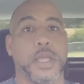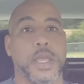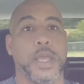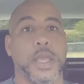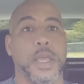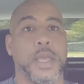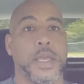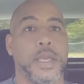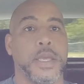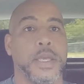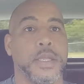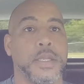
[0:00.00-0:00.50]

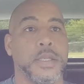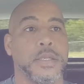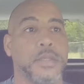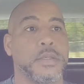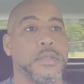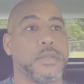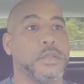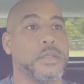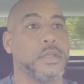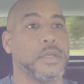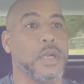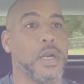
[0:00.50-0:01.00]

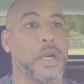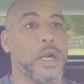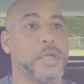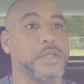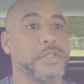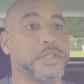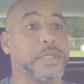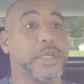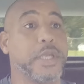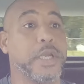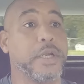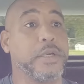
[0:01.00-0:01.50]
And
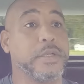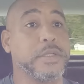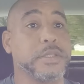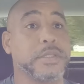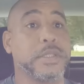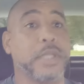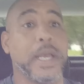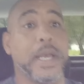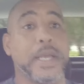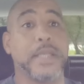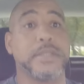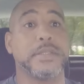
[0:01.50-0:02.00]
urgent care
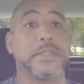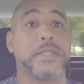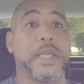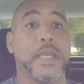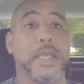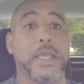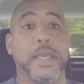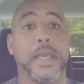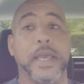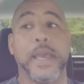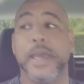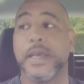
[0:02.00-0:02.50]
does not
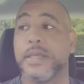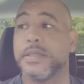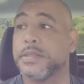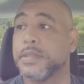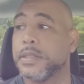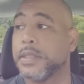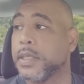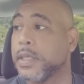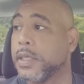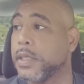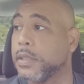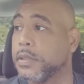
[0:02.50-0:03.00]
take
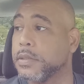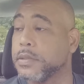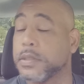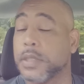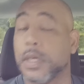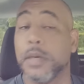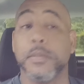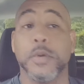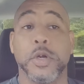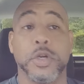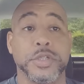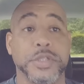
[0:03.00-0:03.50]
accident.
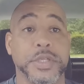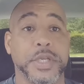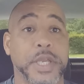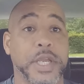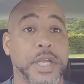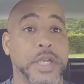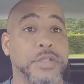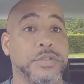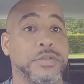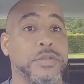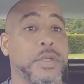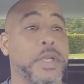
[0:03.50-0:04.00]
Some urgent
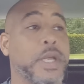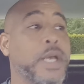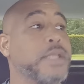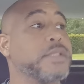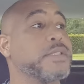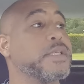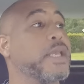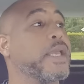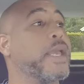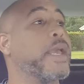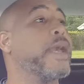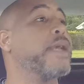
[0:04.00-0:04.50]
cares do not
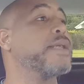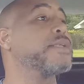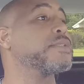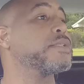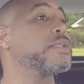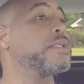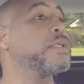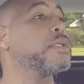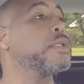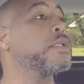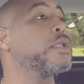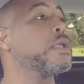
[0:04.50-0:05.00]
take
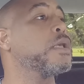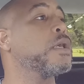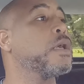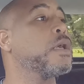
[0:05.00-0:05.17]
accident.